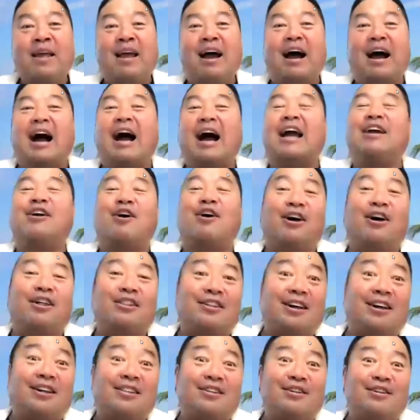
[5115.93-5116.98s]
I cause
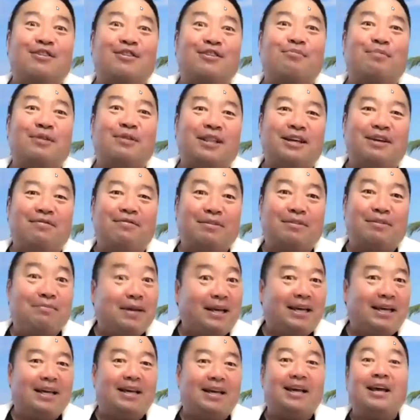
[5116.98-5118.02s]
others to believe in
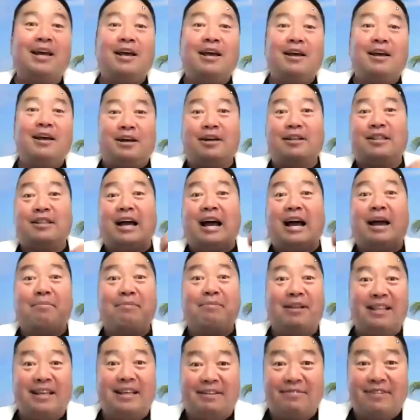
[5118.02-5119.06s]
me because I
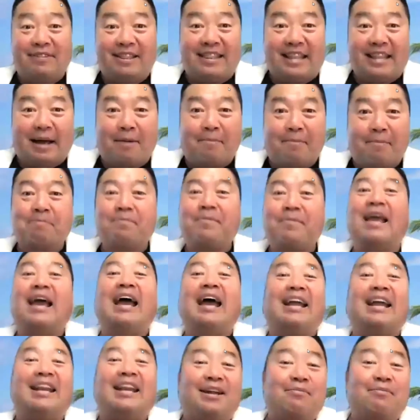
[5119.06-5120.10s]
believe in them
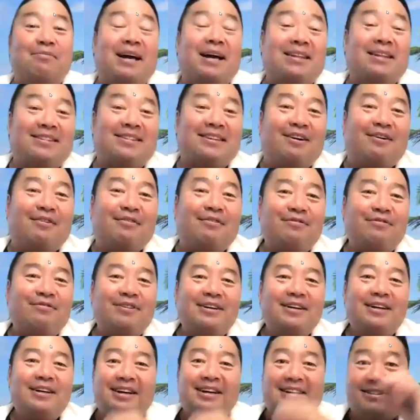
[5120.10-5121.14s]
and in myself.
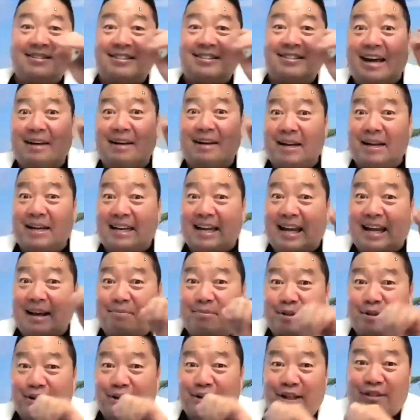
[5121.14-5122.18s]
Sign my name
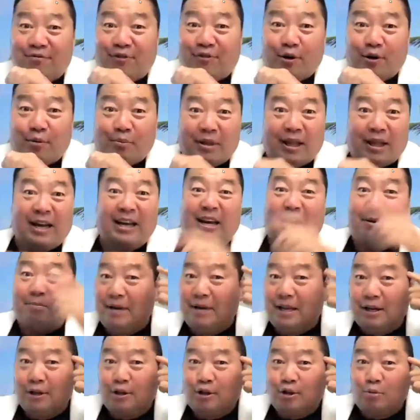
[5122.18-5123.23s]
to this formula,
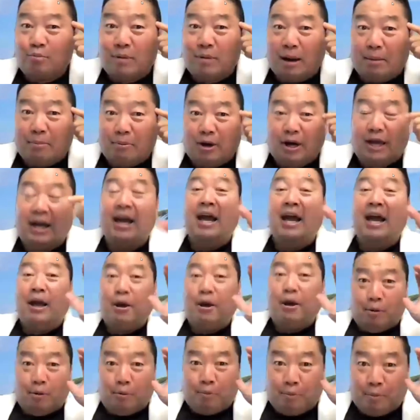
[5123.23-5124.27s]
commit it to memory,
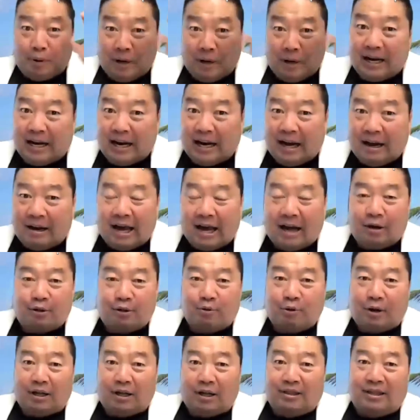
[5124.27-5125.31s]
repeat it out loud
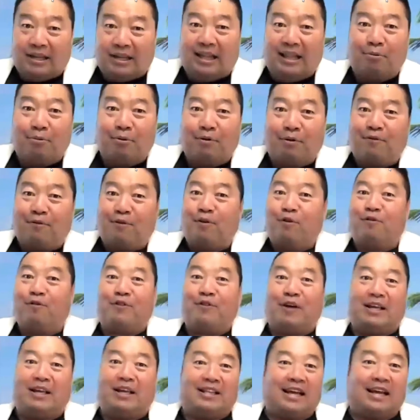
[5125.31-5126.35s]
twice daily with full
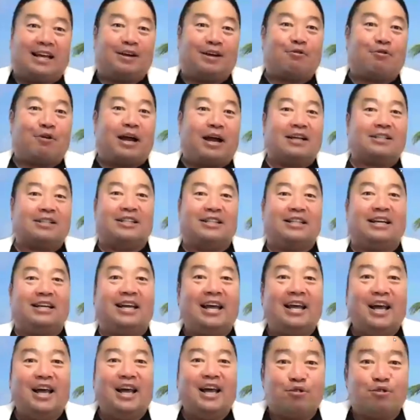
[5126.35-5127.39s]
faith that it gradually
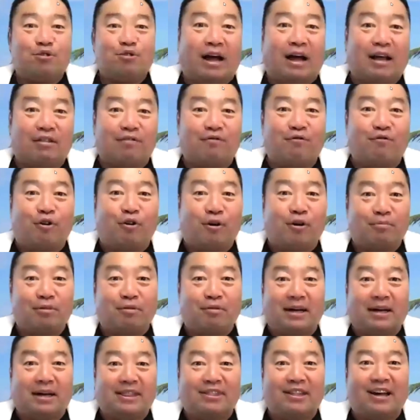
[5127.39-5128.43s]
transforms
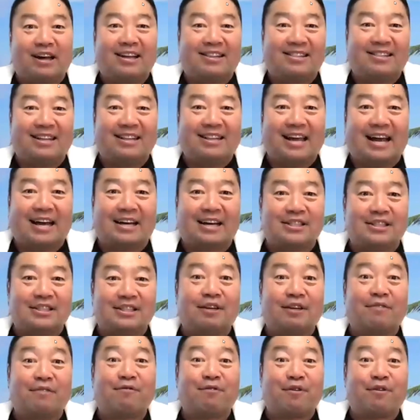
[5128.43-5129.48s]
my thoughts and actions,
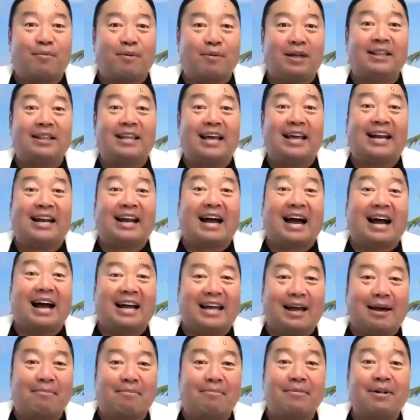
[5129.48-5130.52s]
affirming that I
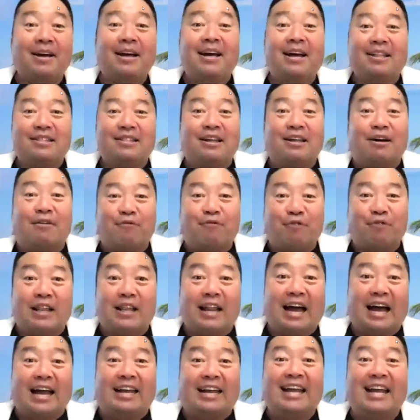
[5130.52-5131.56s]
am
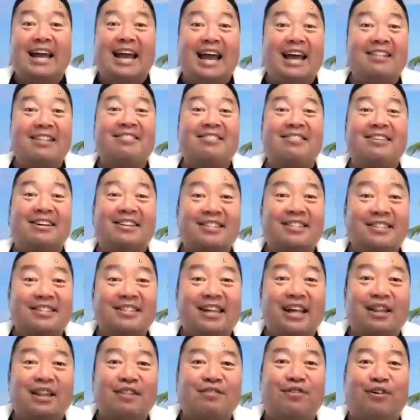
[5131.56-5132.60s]
self-reliant and
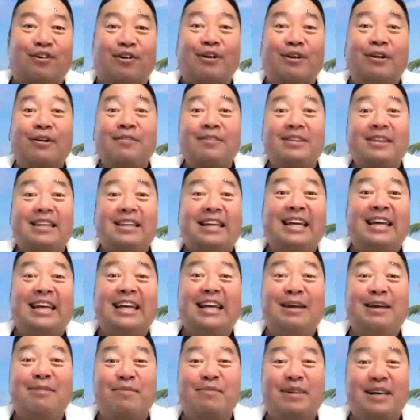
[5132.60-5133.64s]
successful
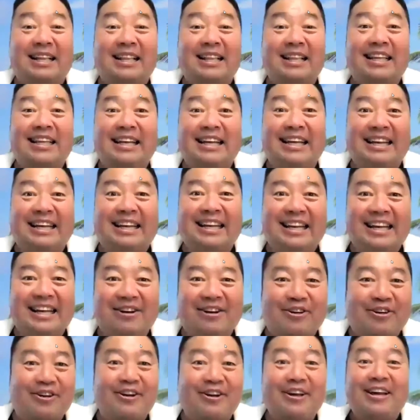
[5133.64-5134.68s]
team elite
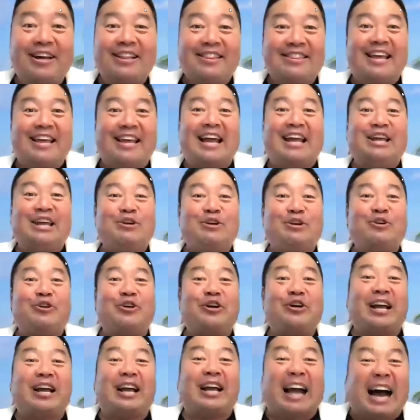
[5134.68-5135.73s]
leader. Thank you,
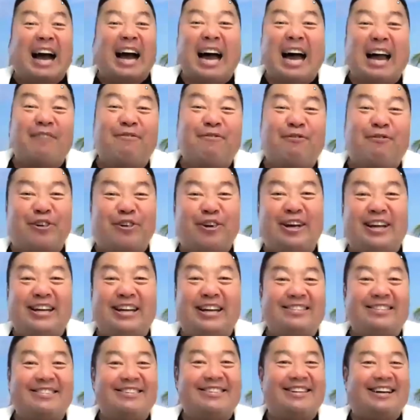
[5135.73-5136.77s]
God, for it
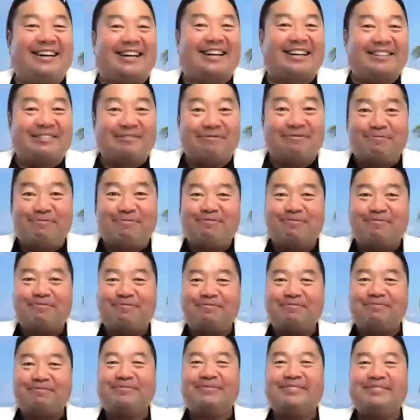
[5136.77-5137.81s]
is done.
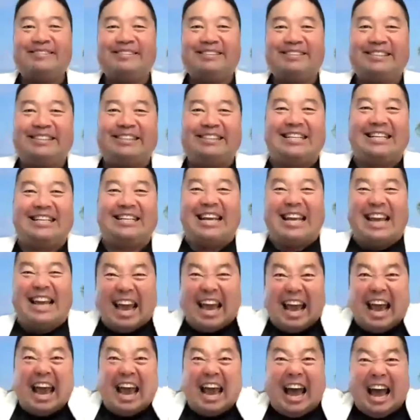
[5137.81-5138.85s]

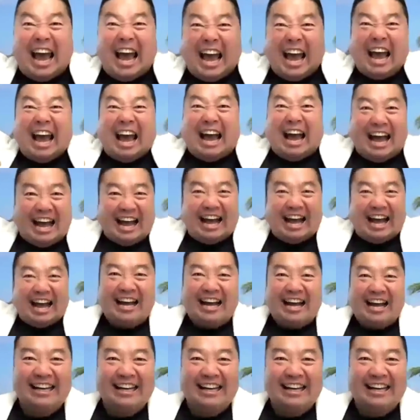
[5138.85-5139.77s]
Yeah.